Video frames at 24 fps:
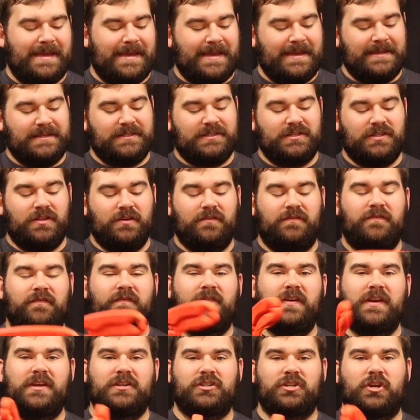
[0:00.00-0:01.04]
is the
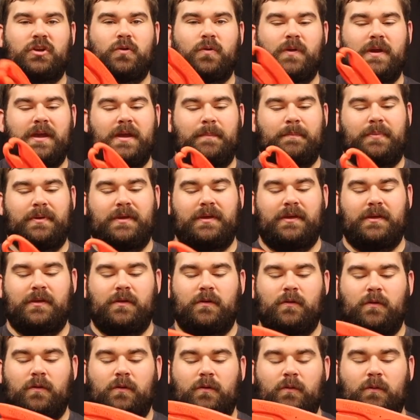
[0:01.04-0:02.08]
fish grip
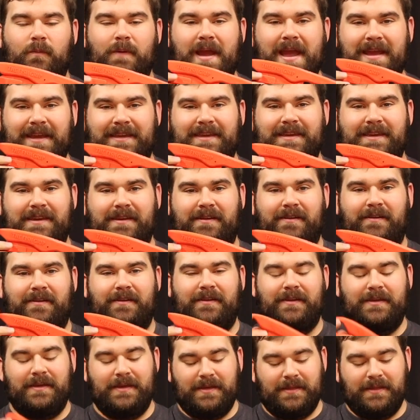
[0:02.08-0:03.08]
right here.